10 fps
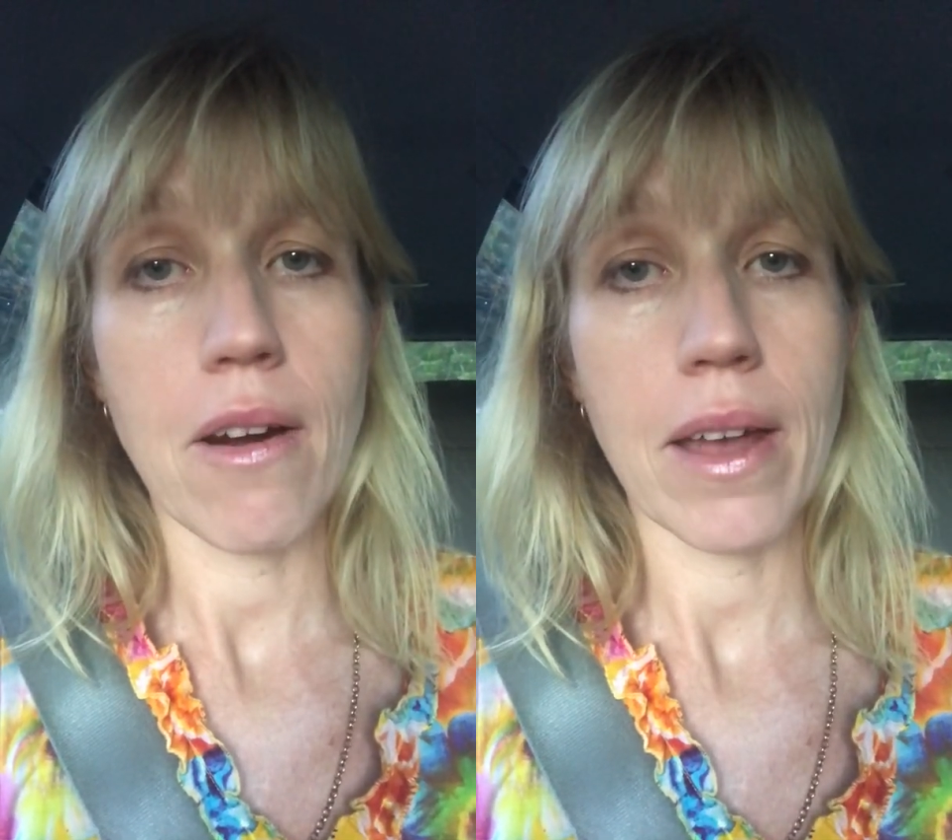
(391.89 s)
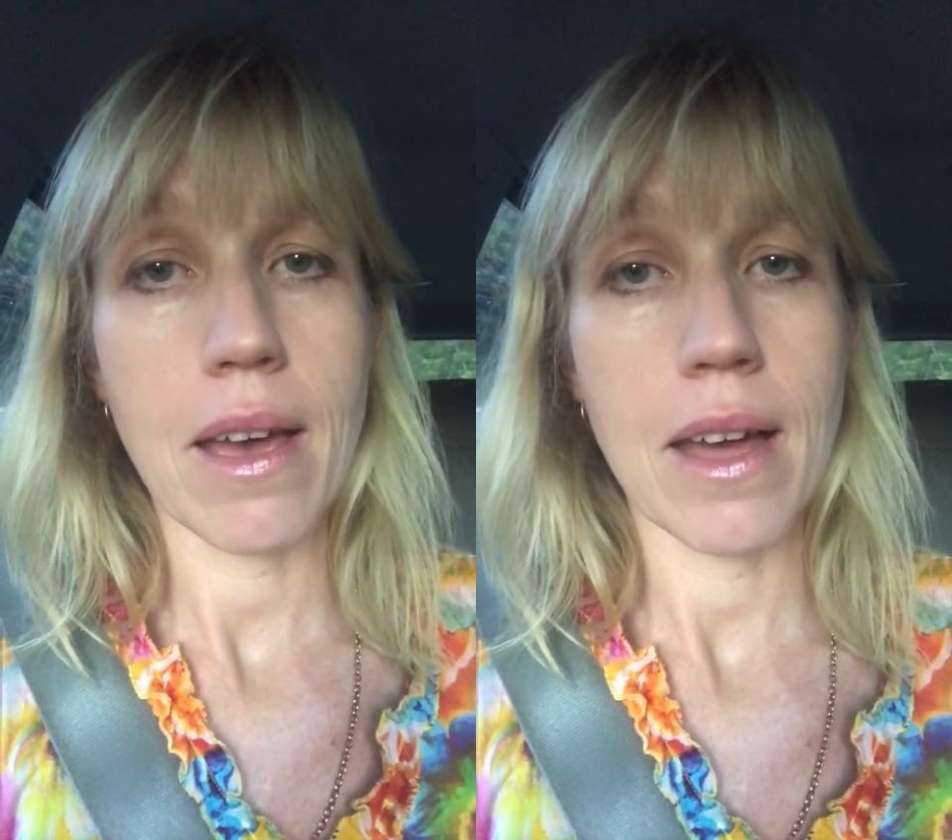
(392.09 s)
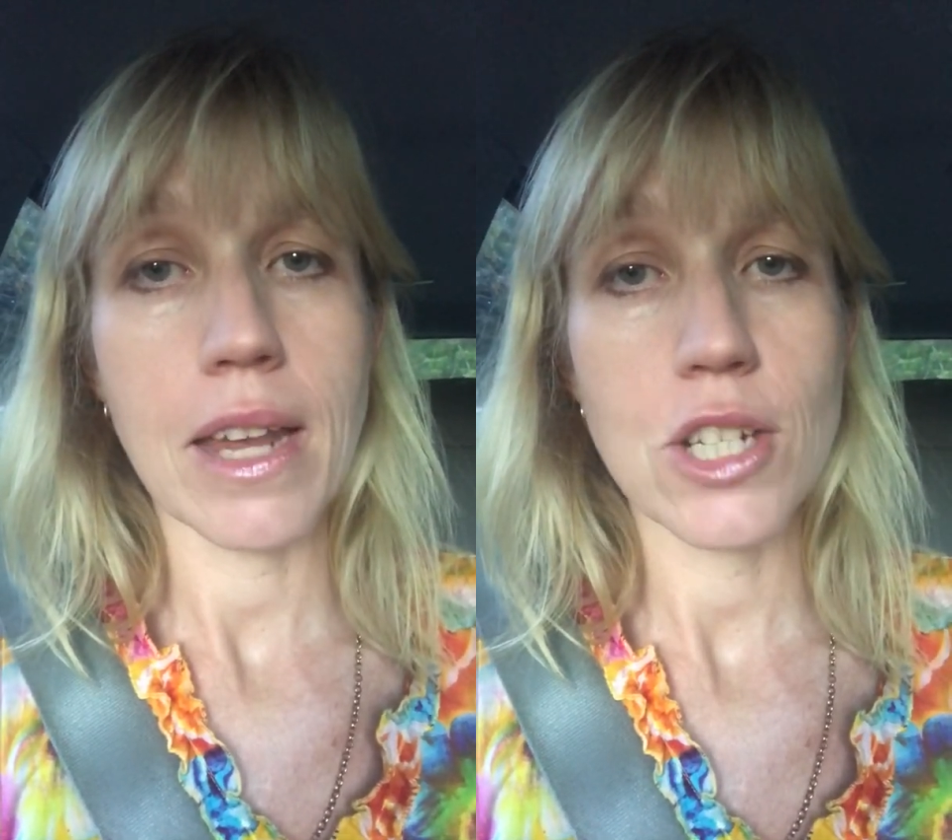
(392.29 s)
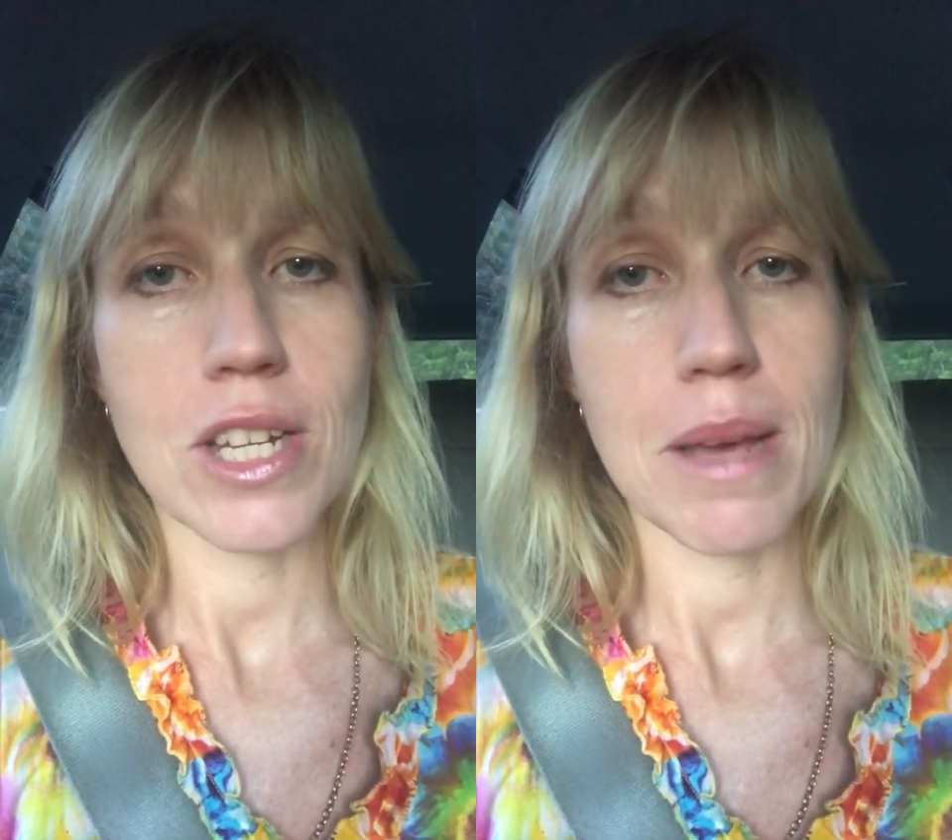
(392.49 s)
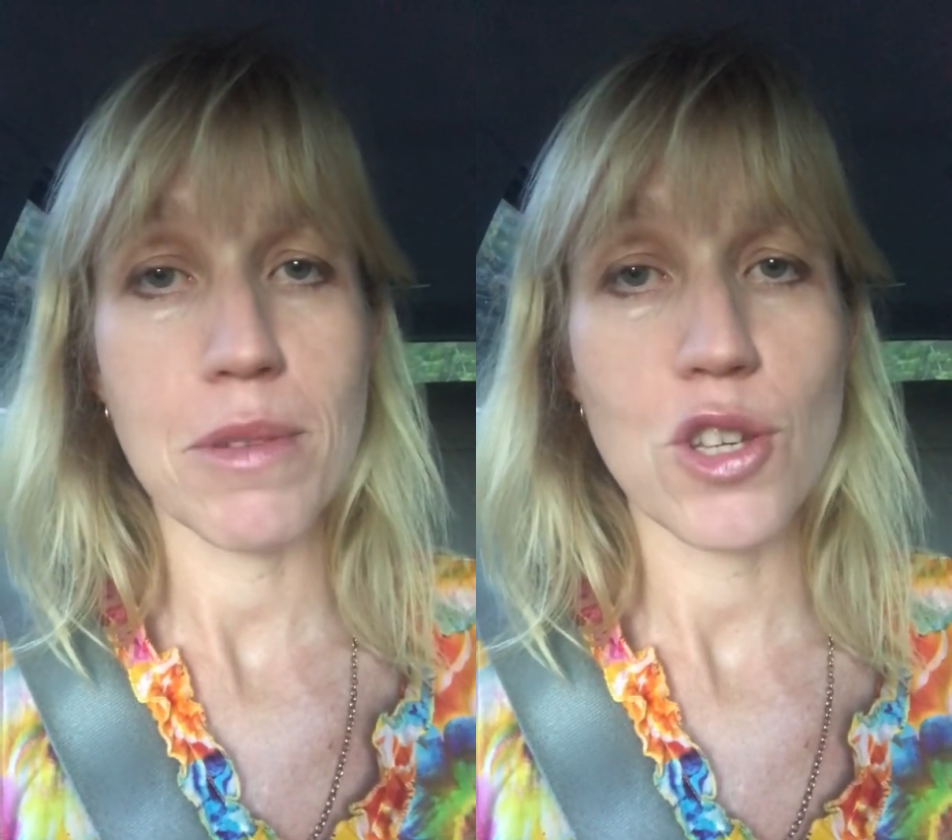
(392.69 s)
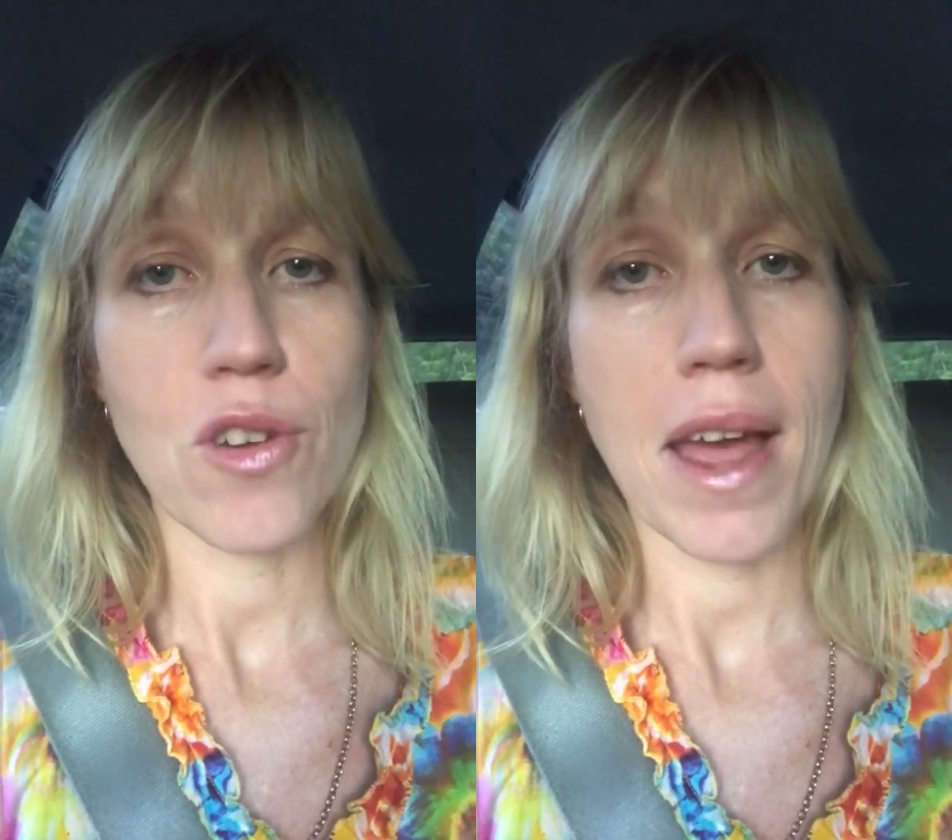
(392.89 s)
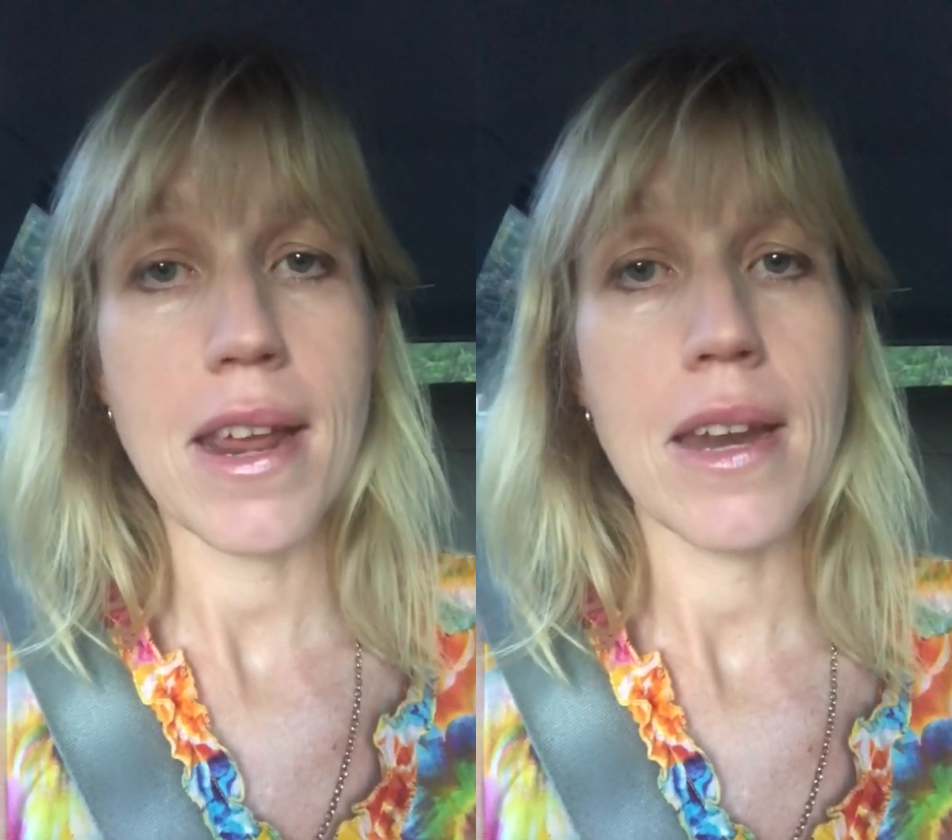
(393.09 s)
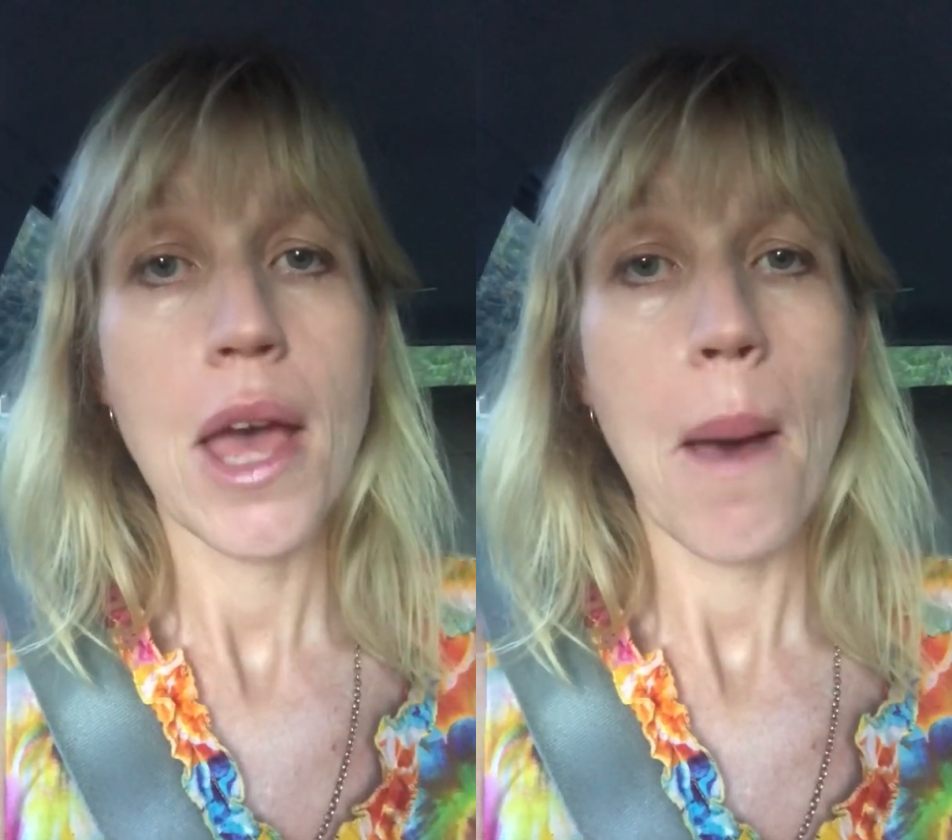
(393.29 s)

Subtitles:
I can't actually demonstrate it,